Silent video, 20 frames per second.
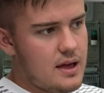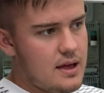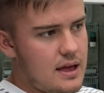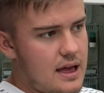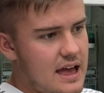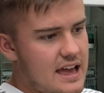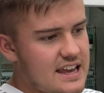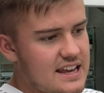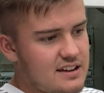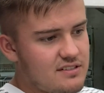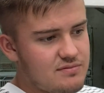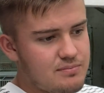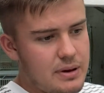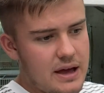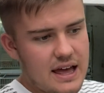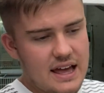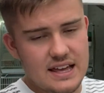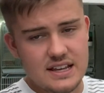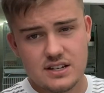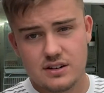8
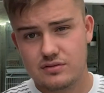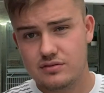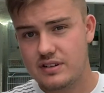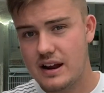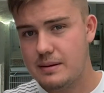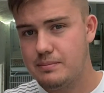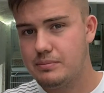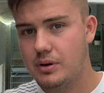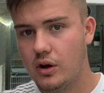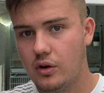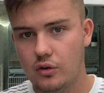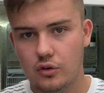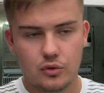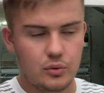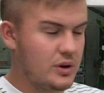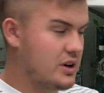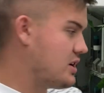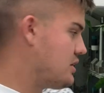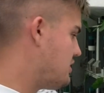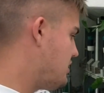pairs of red poles.
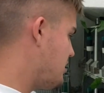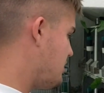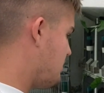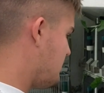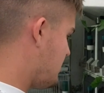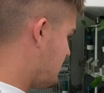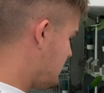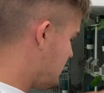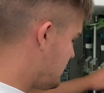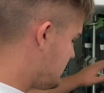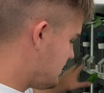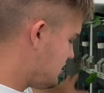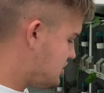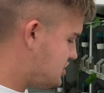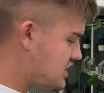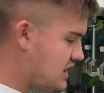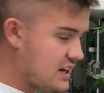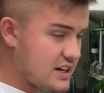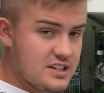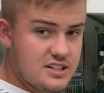We're going to do
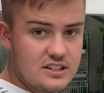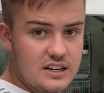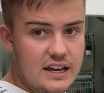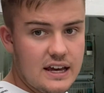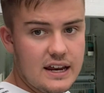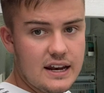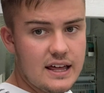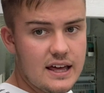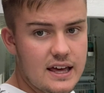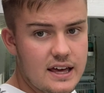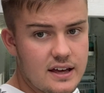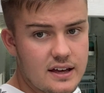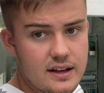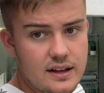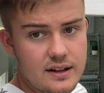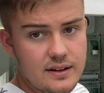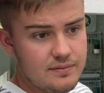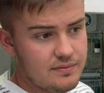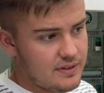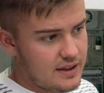6 in here
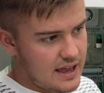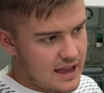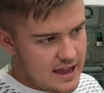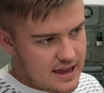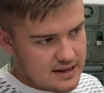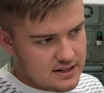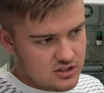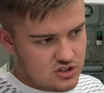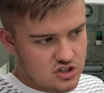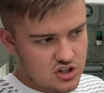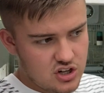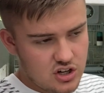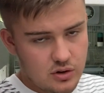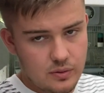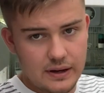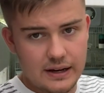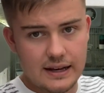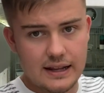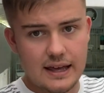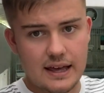and 2
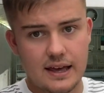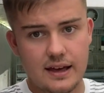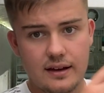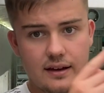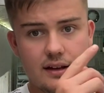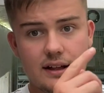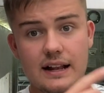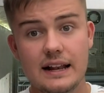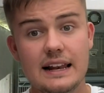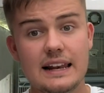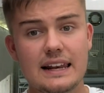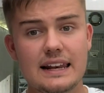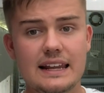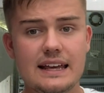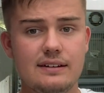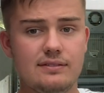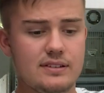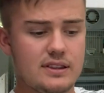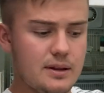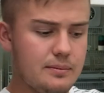in here,
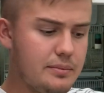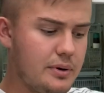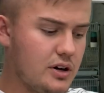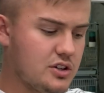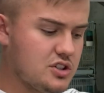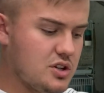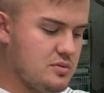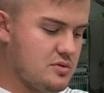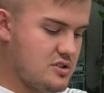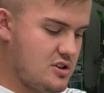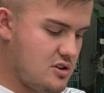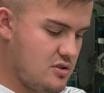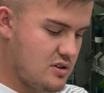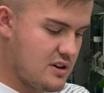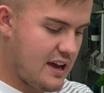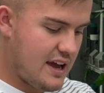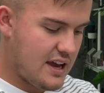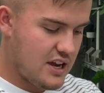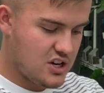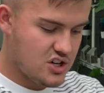leaving the bottom 2
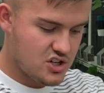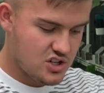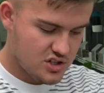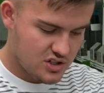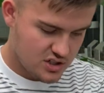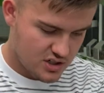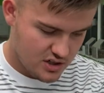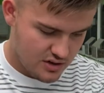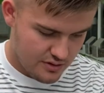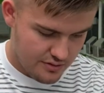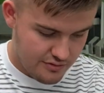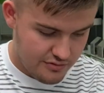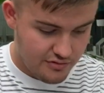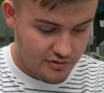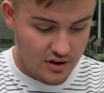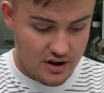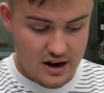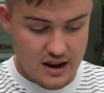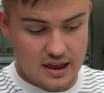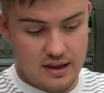cages
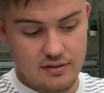free